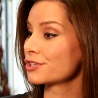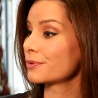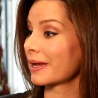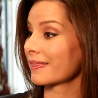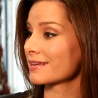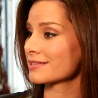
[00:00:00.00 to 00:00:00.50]

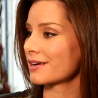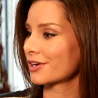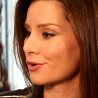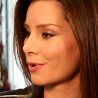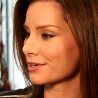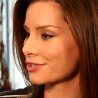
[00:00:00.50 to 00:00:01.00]
doing this
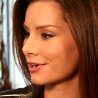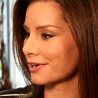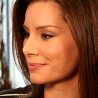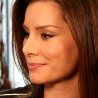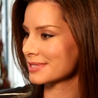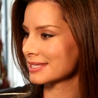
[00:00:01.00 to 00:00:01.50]
on your
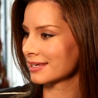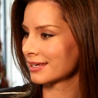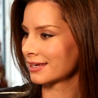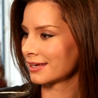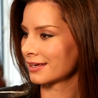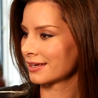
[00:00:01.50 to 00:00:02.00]
terms.
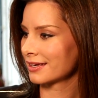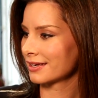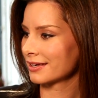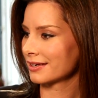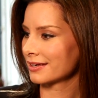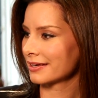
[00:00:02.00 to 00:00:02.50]
Right.
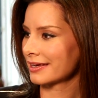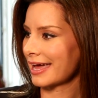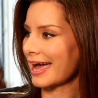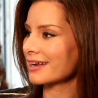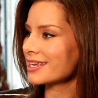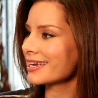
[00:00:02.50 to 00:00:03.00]

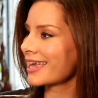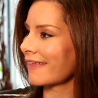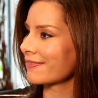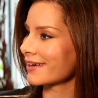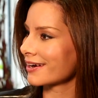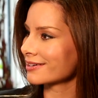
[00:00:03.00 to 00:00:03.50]
How do you
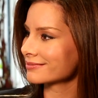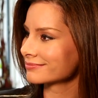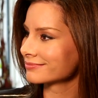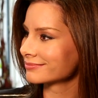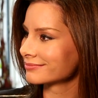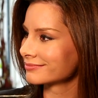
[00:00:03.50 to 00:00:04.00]
get there?
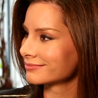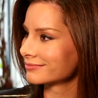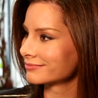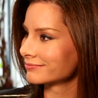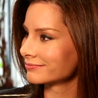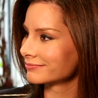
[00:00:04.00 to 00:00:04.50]

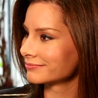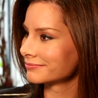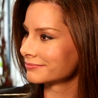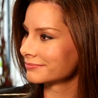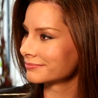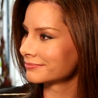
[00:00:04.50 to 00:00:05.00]
you
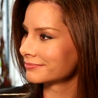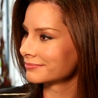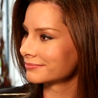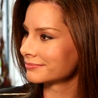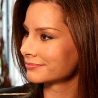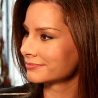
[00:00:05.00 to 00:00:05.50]
choose
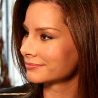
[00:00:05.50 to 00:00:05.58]
to do